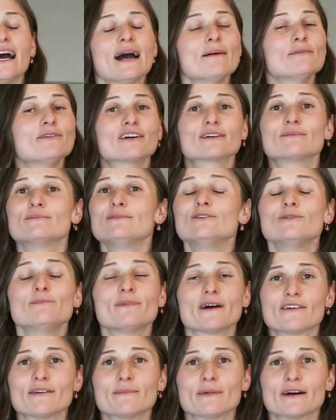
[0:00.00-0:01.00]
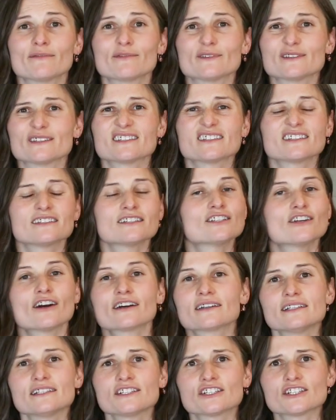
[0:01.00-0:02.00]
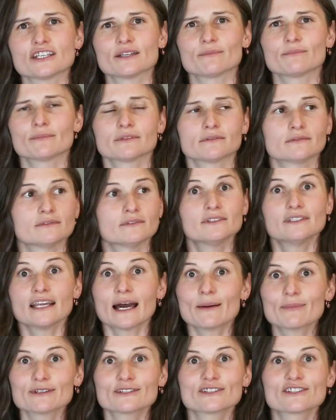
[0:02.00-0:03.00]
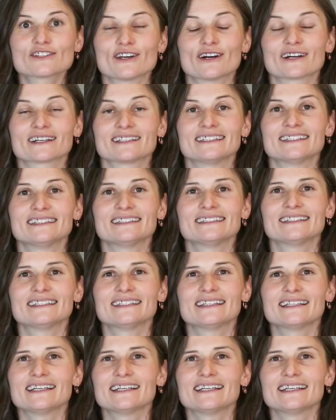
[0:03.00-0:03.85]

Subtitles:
I'm talking blueberry muffins, chocolate chip, double chocolate,